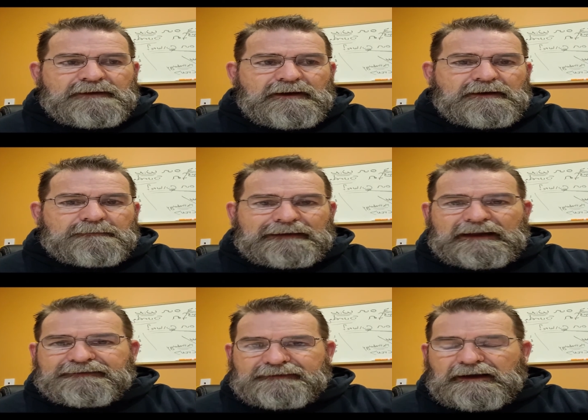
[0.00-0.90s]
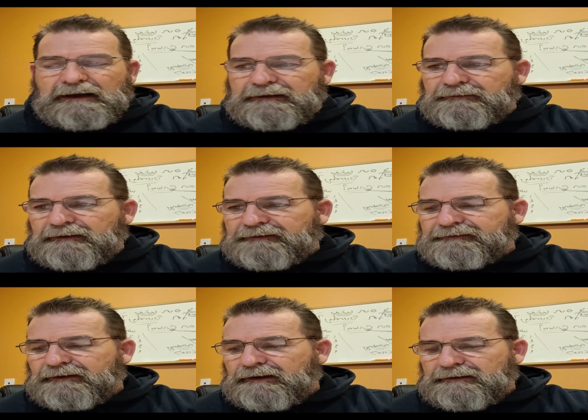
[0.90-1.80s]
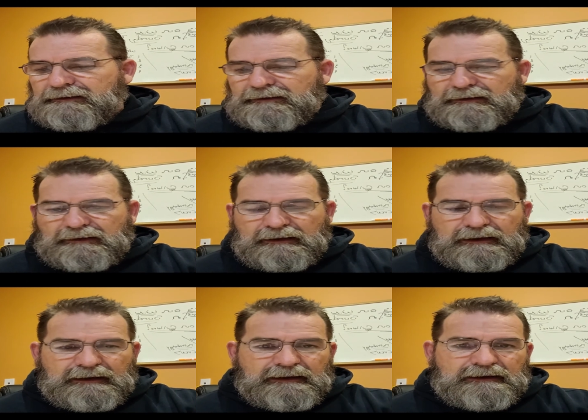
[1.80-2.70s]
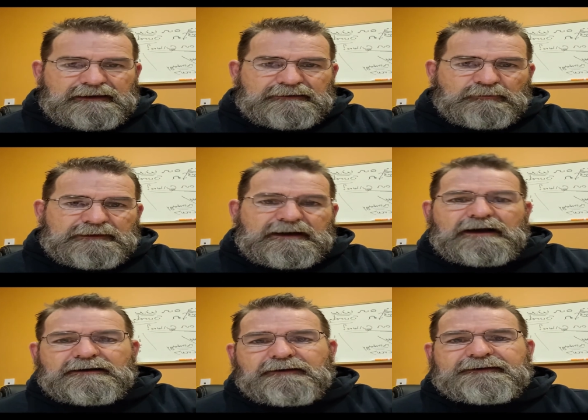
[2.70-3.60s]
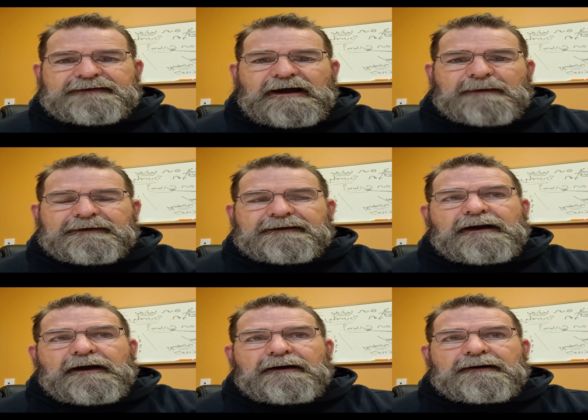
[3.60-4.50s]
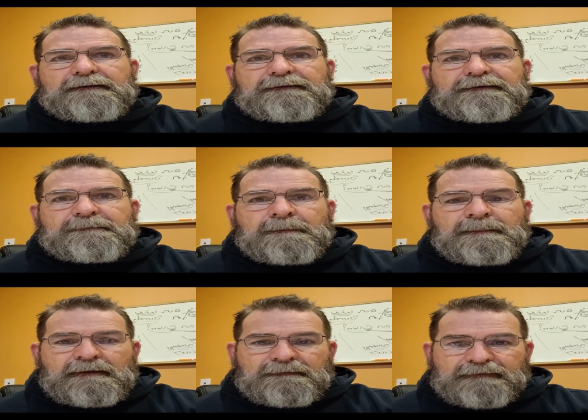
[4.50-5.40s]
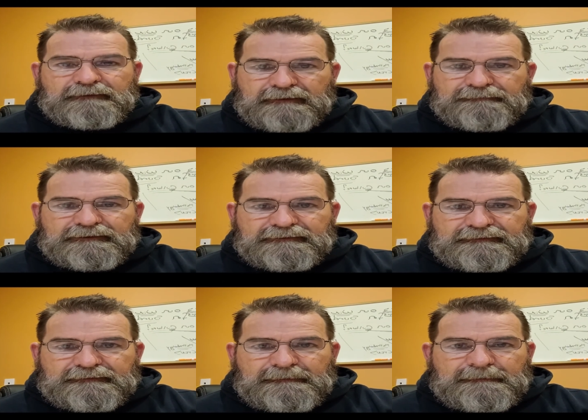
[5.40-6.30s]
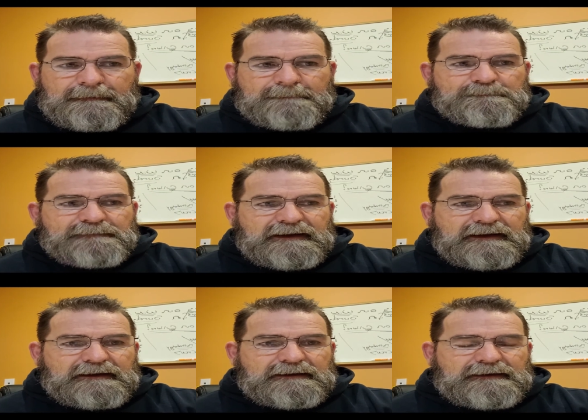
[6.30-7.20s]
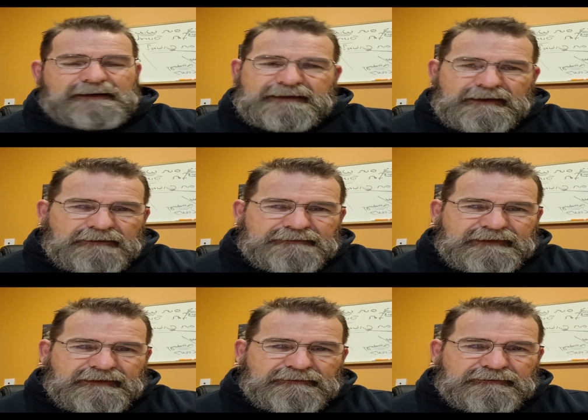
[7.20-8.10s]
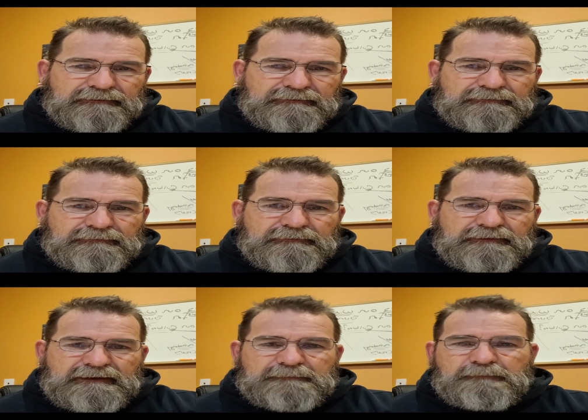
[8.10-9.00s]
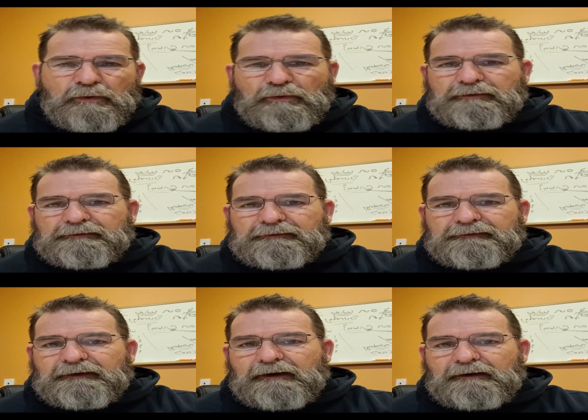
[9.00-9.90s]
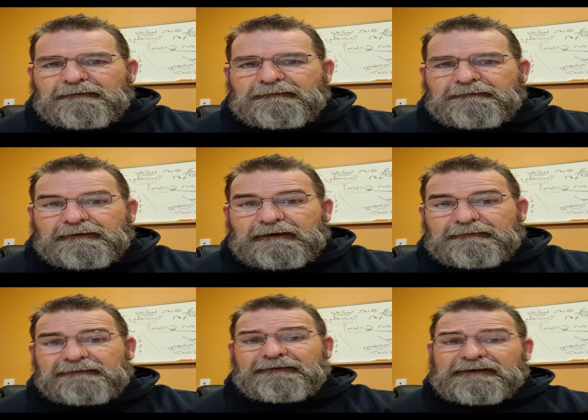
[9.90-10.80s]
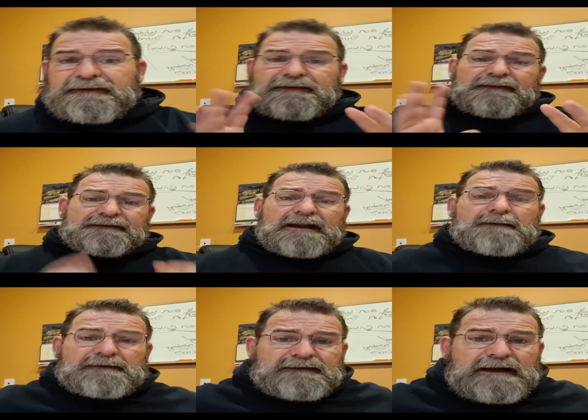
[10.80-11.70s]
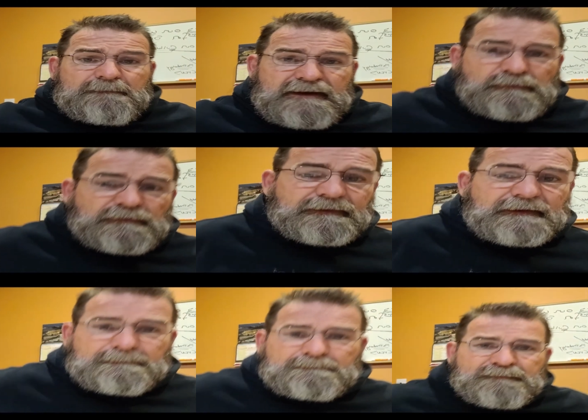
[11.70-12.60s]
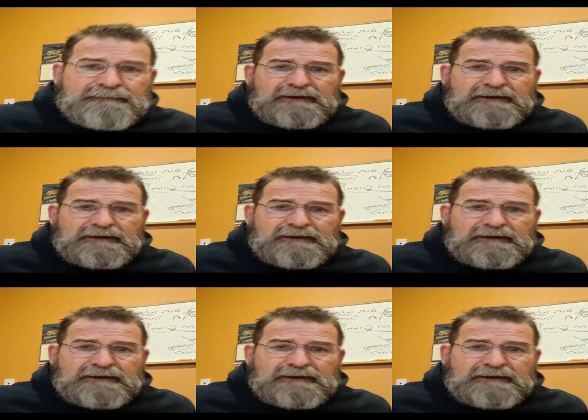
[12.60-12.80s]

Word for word: um, last night or yesterday. And we got onto the topic of forgiveness. And I cannot tell you the importance of forgiveness. This is the statement that I made with them